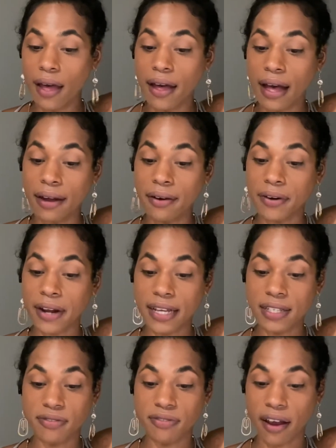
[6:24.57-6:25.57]
I know
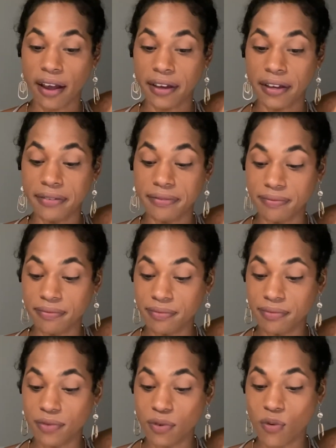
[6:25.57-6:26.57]
that's right.
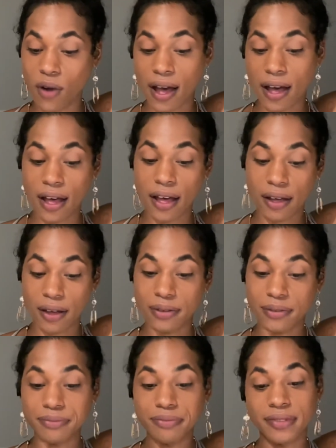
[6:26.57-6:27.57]

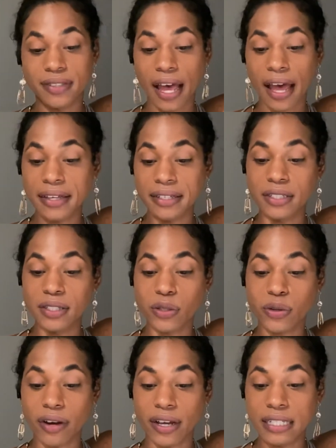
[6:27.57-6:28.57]
Wow. That is
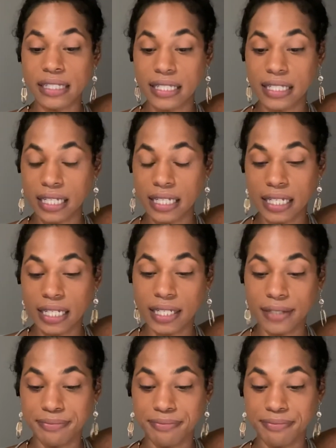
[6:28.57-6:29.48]
crazy.